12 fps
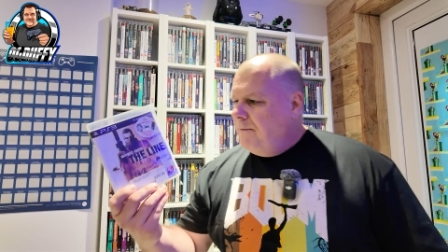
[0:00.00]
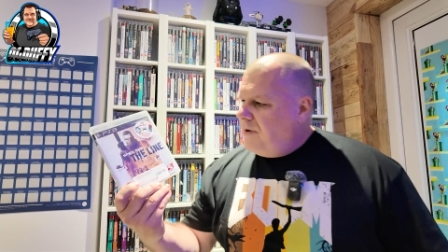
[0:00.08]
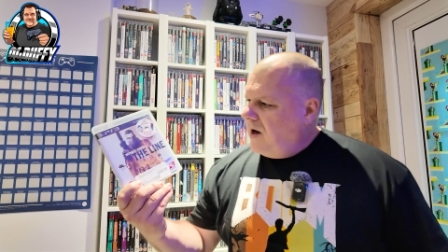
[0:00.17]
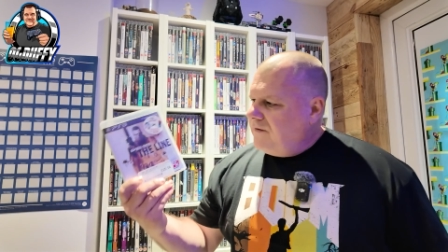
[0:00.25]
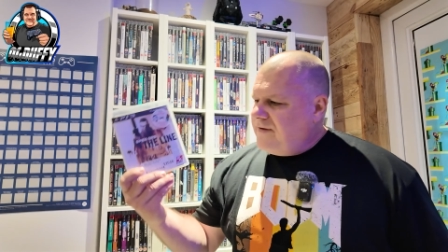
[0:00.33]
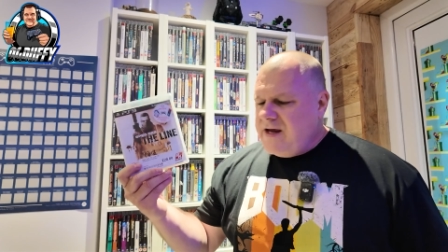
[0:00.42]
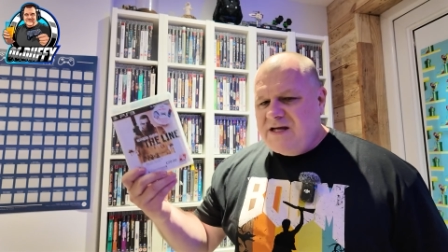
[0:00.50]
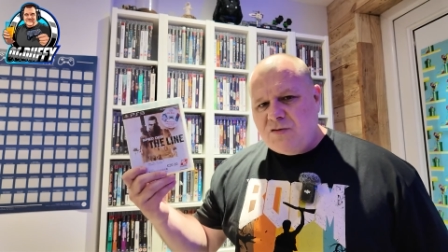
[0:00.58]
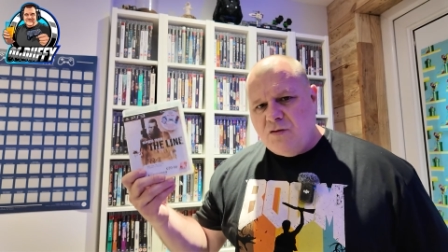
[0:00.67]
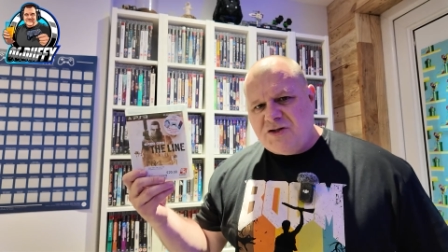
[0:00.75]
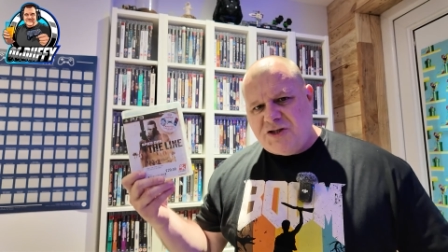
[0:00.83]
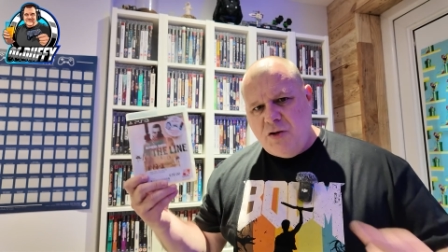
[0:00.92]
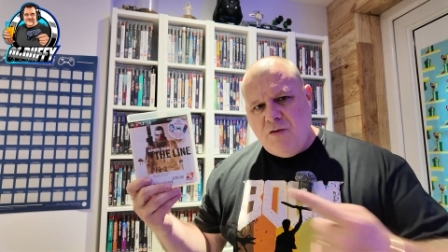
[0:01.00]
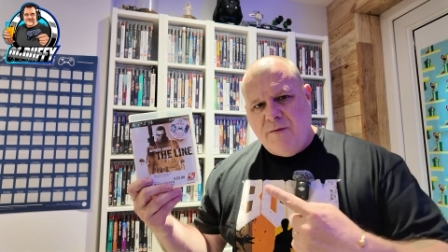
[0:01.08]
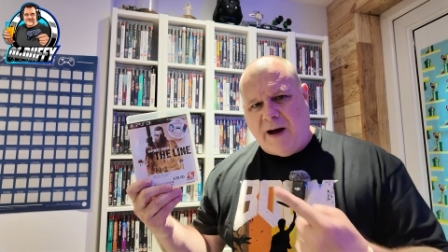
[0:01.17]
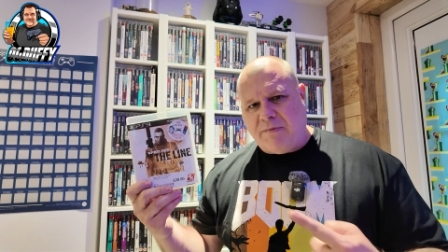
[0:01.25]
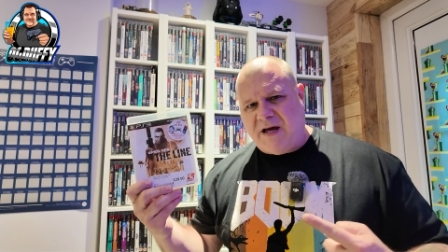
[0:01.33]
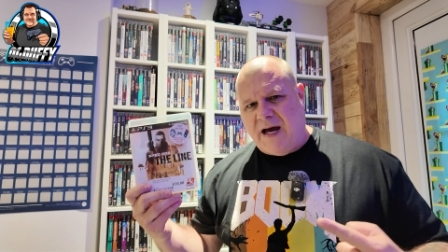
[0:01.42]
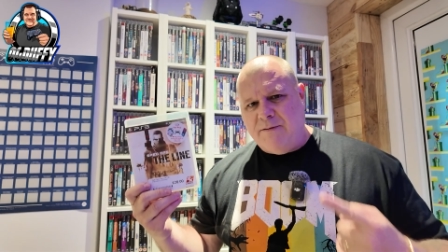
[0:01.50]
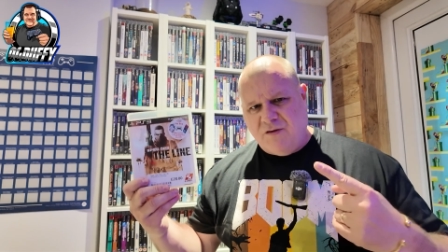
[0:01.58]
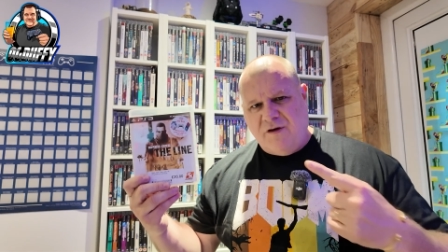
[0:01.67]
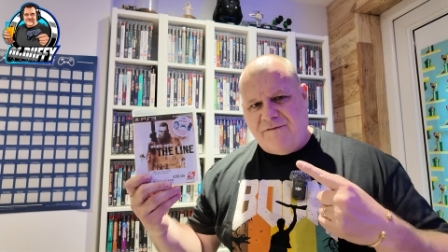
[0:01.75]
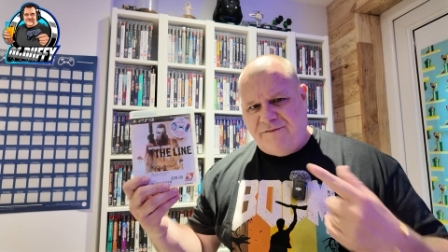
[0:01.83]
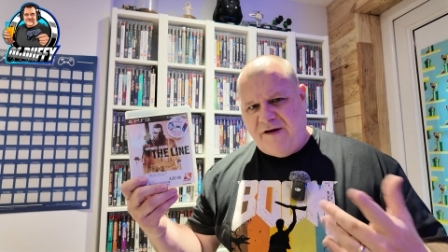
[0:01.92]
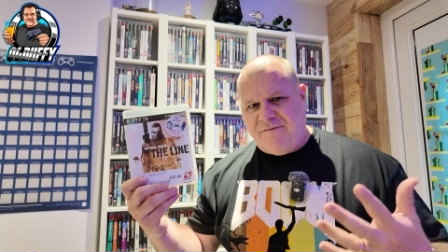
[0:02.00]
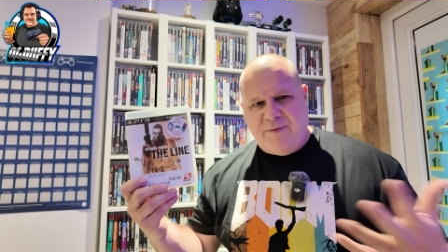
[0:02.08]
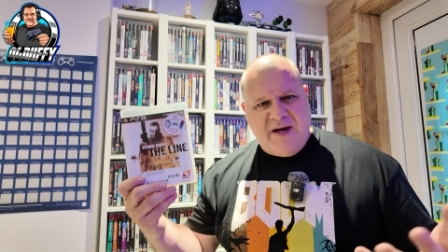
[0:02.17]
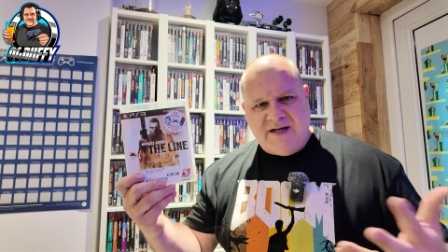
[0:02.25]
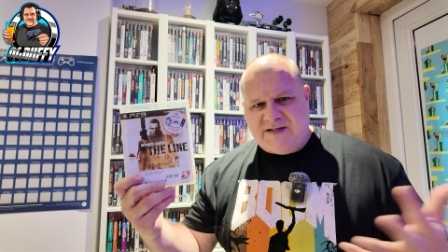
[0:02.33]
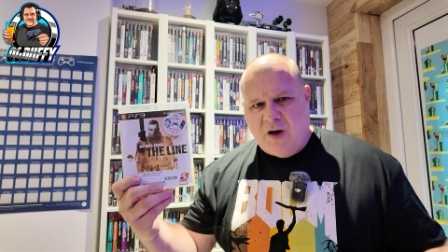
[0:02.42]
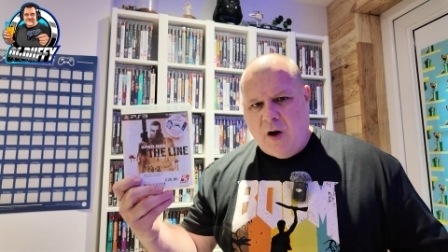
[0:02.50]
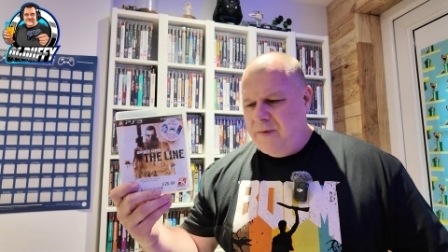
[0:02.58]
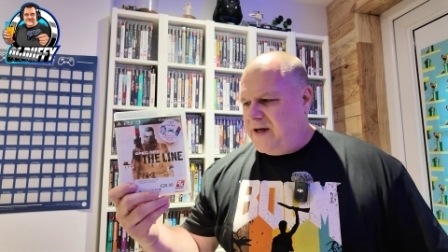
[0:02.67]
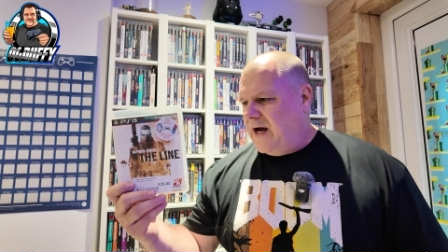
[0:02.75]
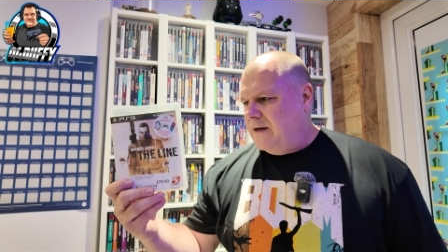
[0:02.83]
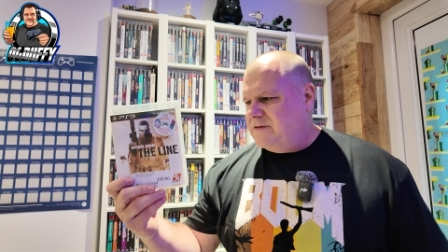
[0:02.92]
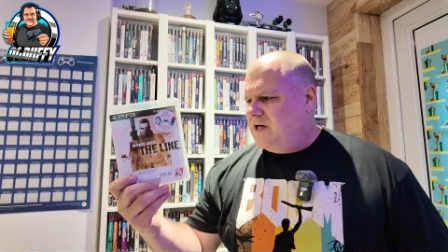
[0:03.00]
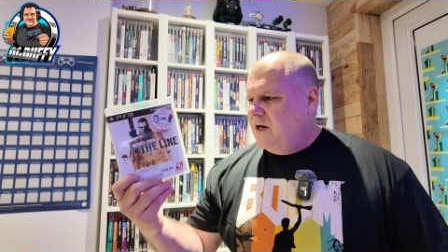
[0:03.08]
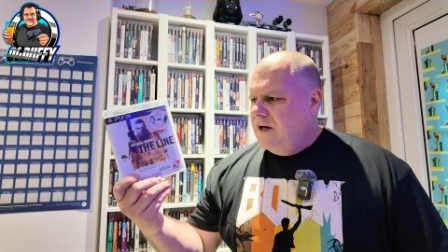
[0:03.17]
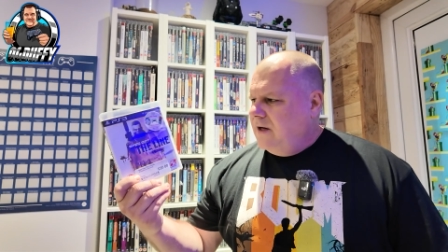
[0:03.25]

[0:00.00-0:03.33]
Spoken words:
But these sort of shoot 'em up games or FPS army games,